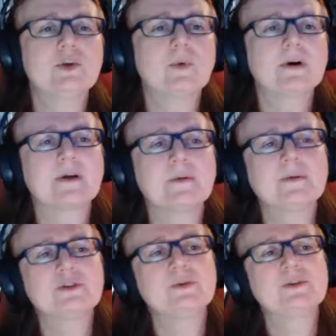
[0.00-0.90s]
you are
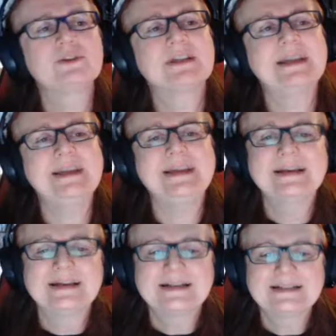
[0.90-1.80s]
going to see
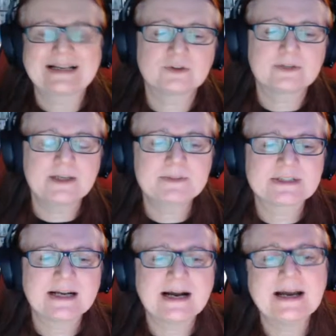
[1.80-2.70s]
Castle Keeper's
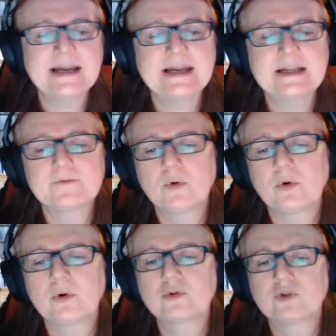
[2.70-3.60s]
Guide
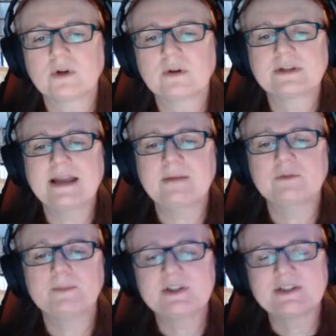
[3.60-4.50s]
for Troll Lord Games.
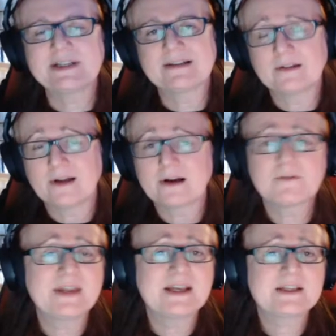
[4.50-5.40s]
You've been seeing a lot
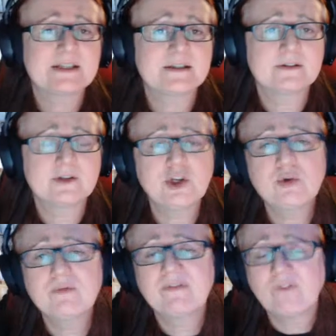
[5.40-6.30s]
of this in
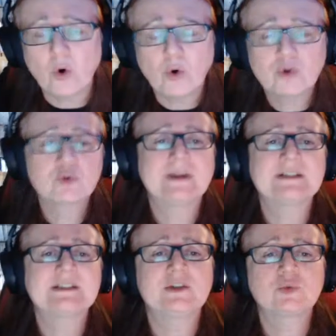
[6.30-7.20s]
Q4
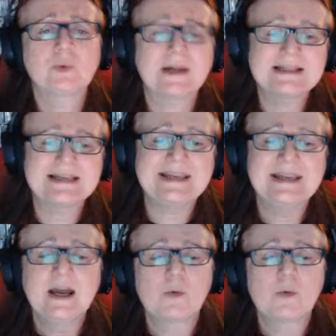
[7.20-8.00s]
2020.